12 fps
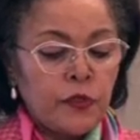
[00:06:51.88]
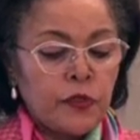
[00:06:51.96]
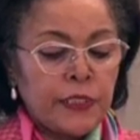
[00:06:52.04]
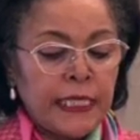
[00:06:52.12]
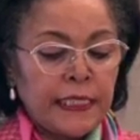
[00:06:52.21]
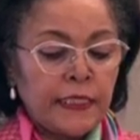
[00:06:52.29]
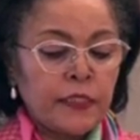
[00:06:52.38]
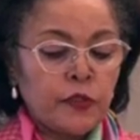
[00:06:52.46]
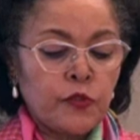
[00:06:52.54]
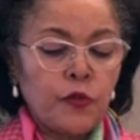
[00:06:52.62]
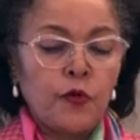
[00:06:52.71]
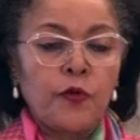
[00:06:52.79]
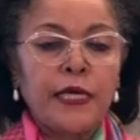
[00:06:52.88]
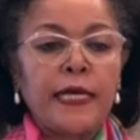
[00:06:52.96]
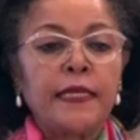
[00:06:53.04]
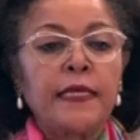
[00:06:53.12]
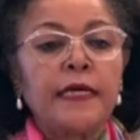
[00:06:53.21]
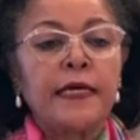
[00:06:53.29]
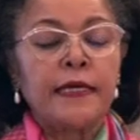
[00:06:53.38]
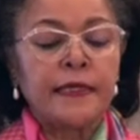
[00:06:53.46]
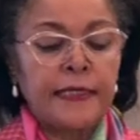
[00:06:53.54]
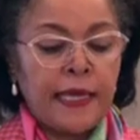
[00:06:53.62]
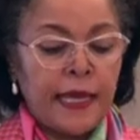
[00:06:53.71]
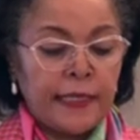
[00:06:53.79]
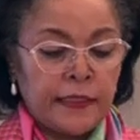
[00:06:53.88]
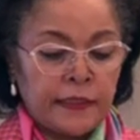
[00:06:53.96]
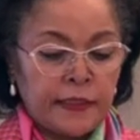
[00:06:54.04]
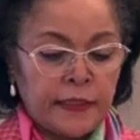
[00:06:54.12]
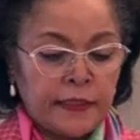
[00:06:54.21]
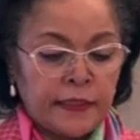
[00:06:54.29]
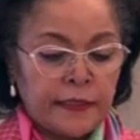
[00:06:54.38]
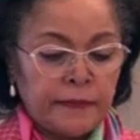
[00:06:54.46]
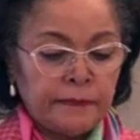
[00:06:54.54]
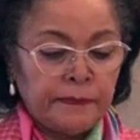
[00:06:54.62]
tailored to local realities.